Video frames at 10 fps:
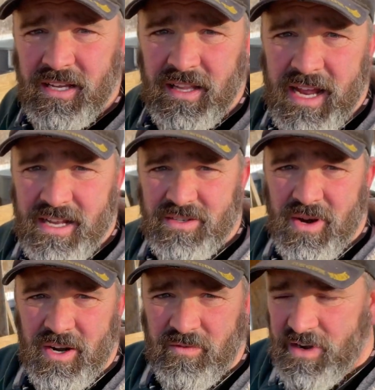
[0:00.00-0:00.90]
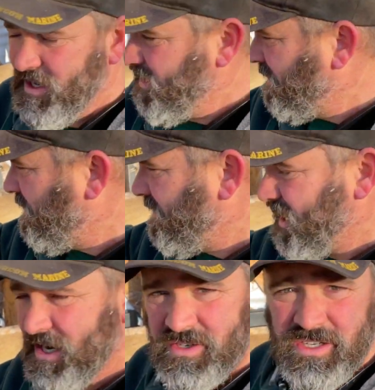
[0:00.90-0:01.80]
lands right over here
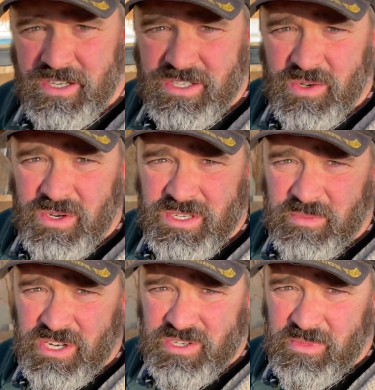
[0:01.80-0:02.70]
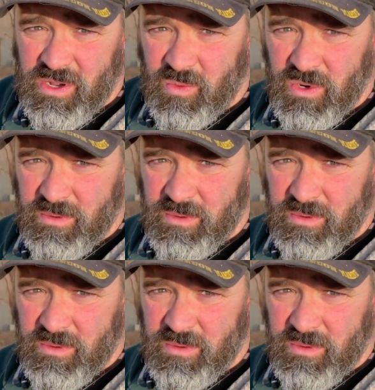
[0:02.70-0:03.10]
actually destroys a bunch of my old